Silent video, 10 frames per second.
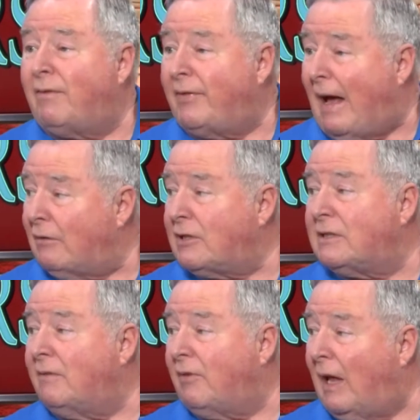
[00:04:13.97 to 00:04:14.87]

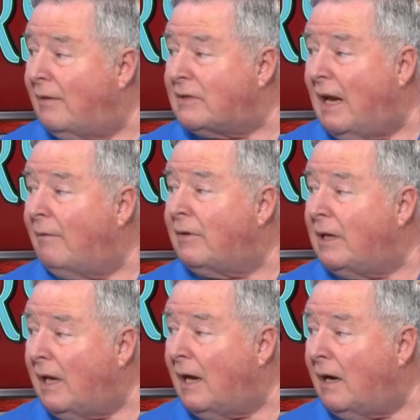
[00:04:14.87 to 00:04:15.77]
thousands of lives every
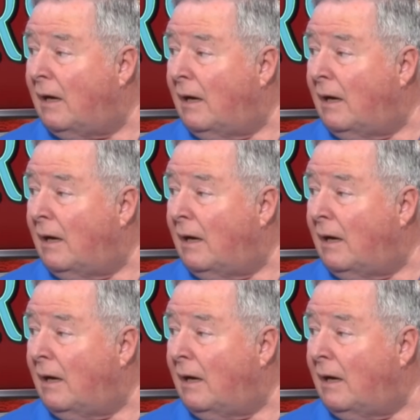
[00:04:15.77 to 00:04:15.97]
year.